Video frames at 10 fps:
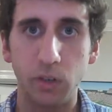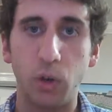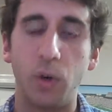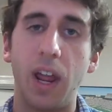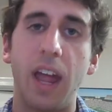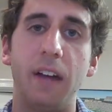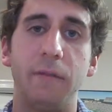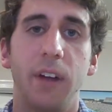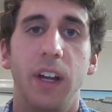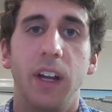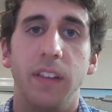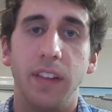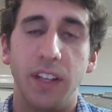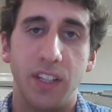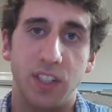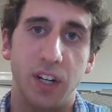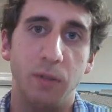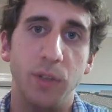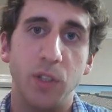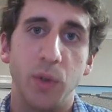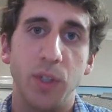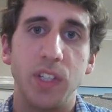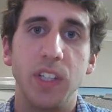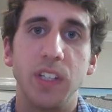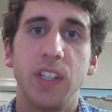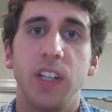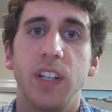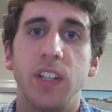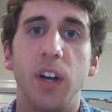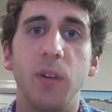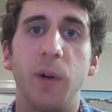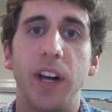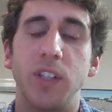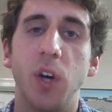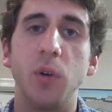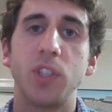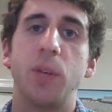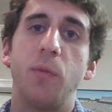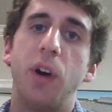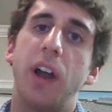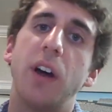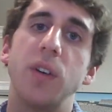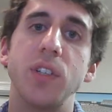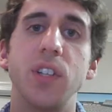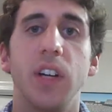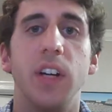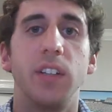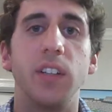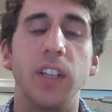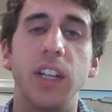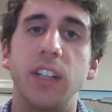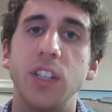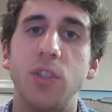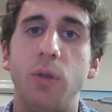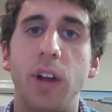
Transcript: don't have the necessary resources to otherwise go somewhere else to get these